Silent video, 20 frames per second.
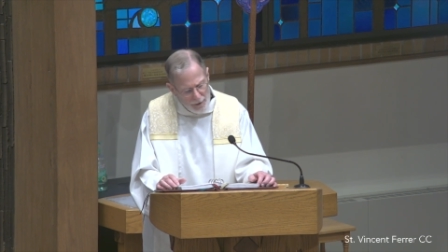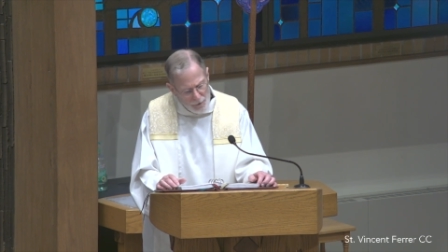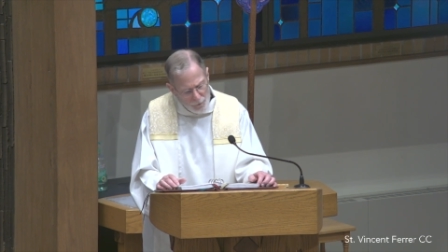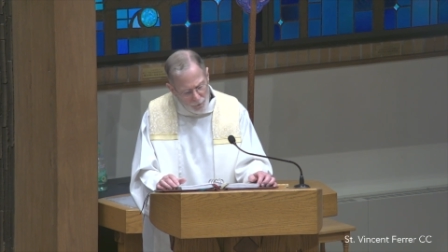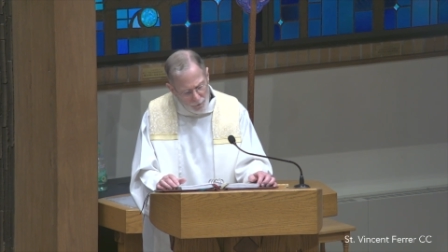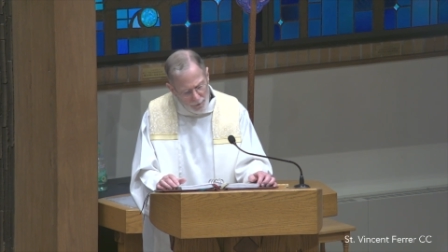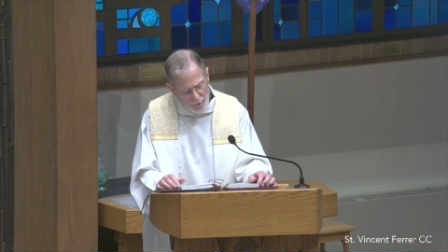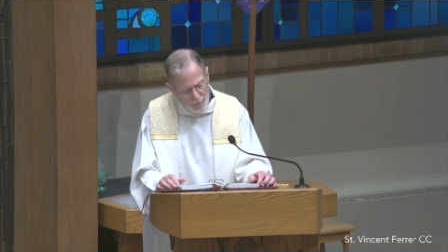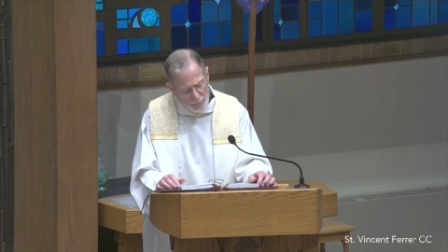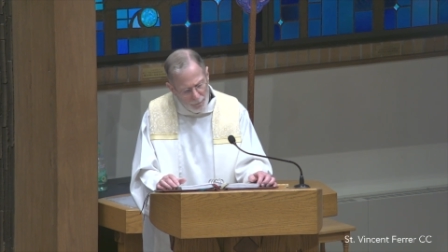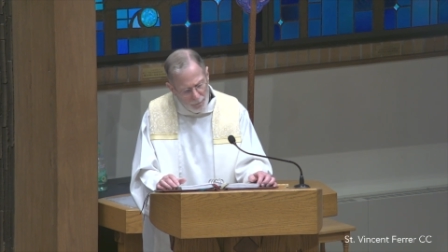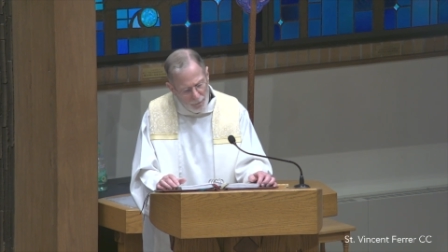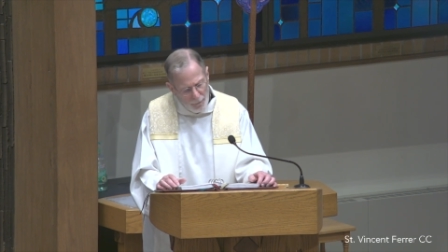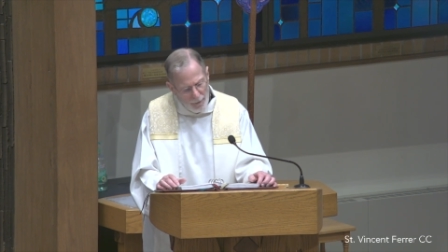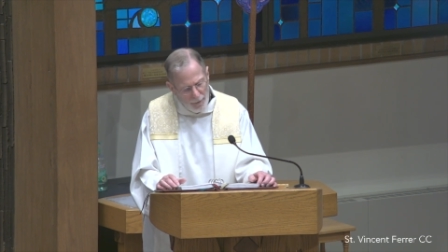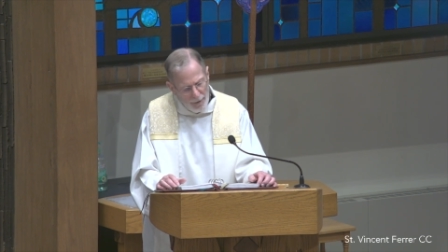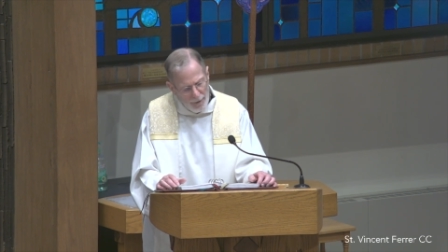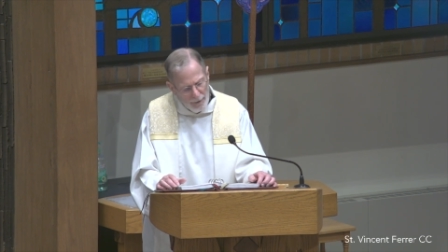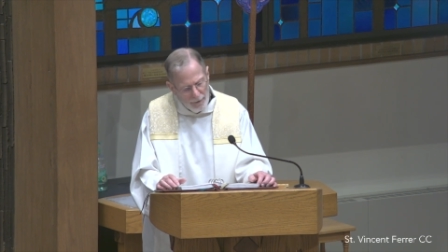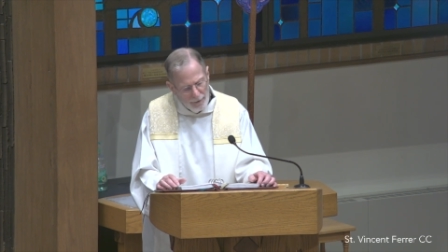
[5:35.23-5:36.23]
he's really
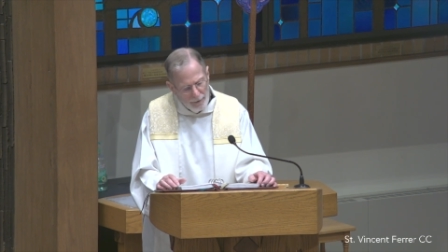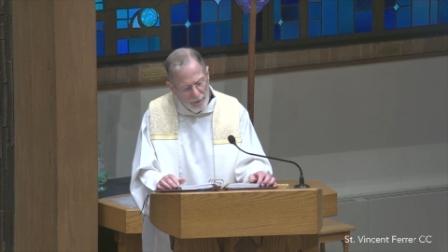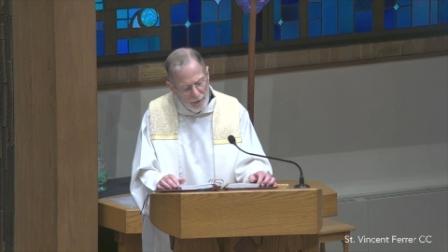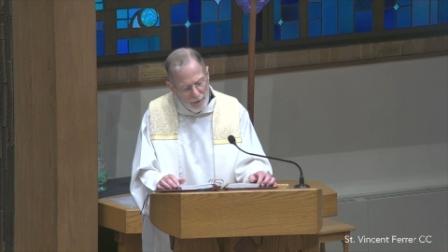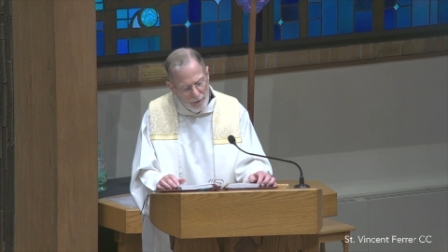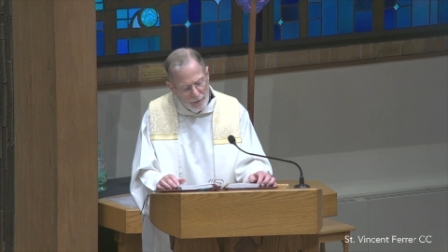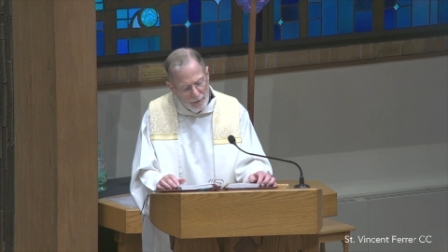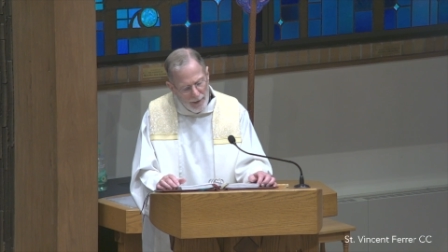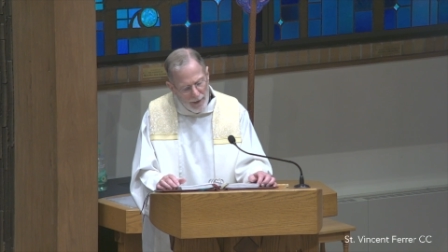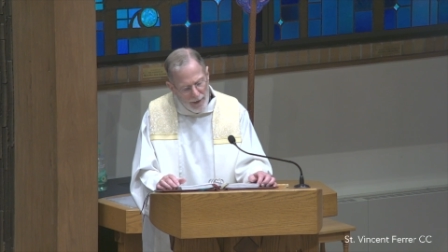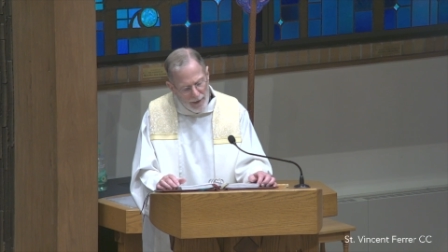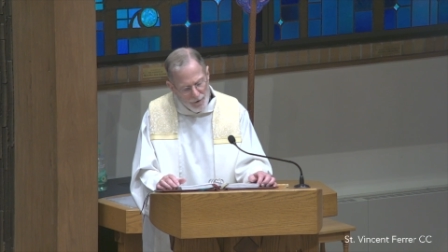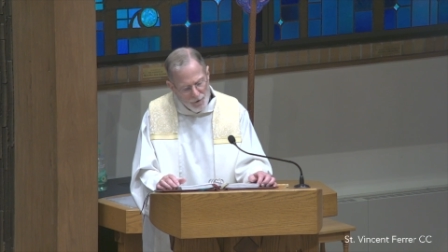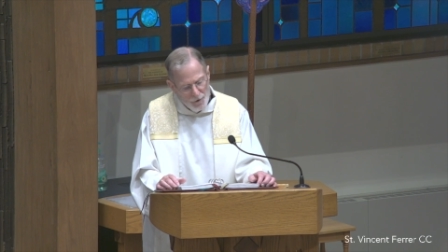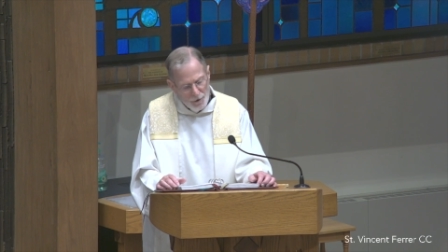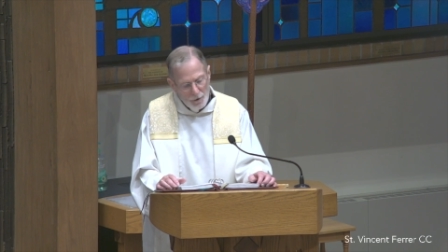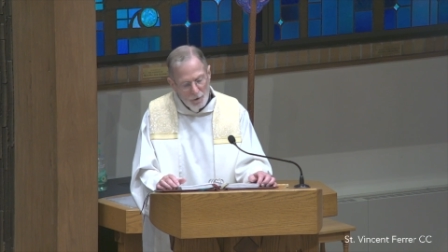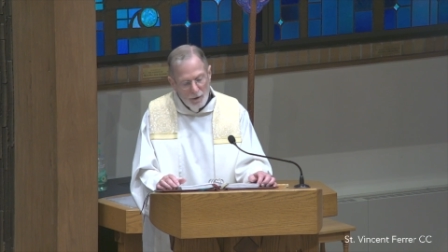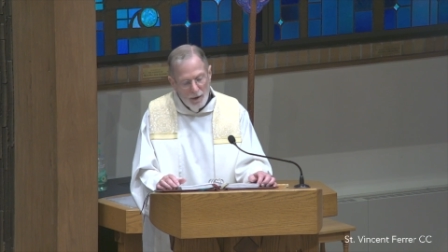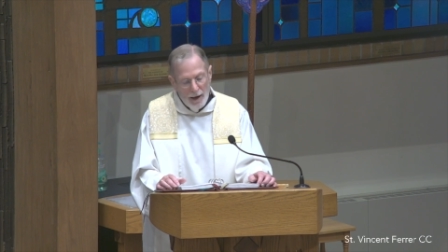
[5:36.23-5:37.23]
praying an, a
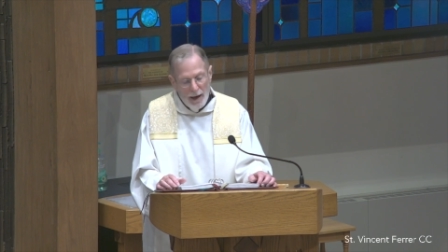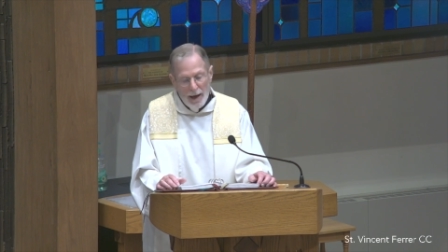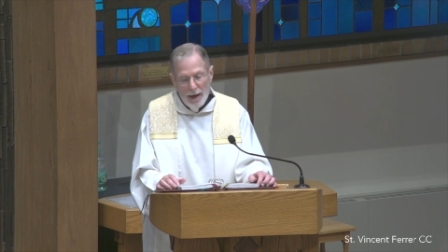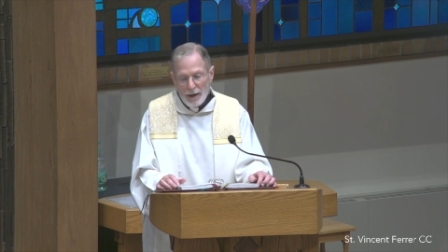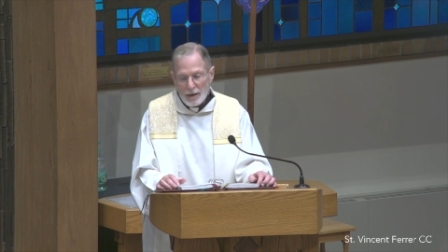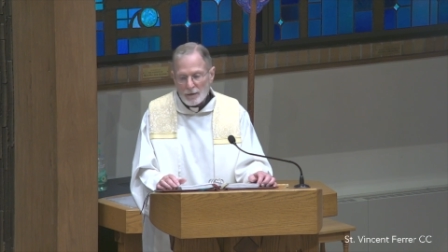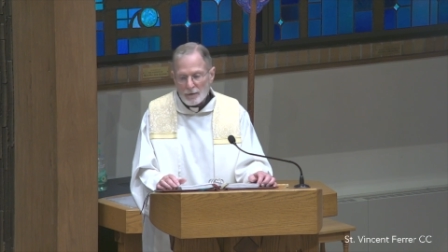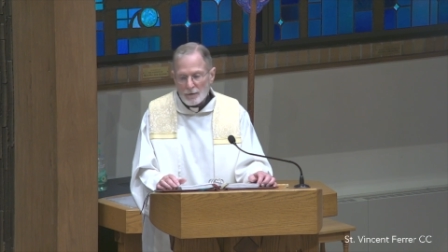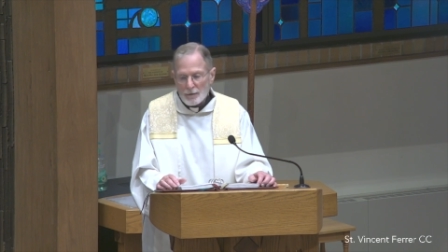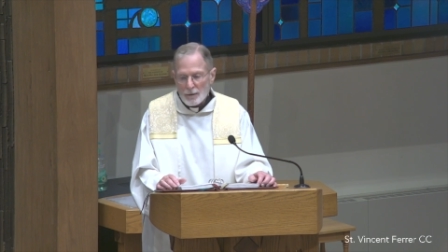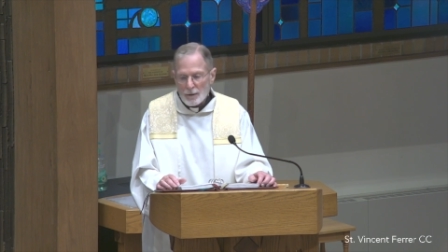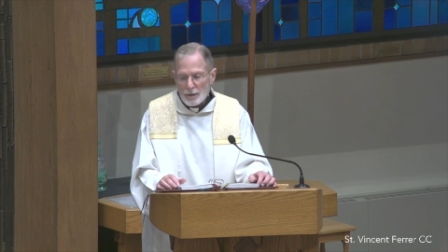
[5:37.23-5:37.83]
national act uh,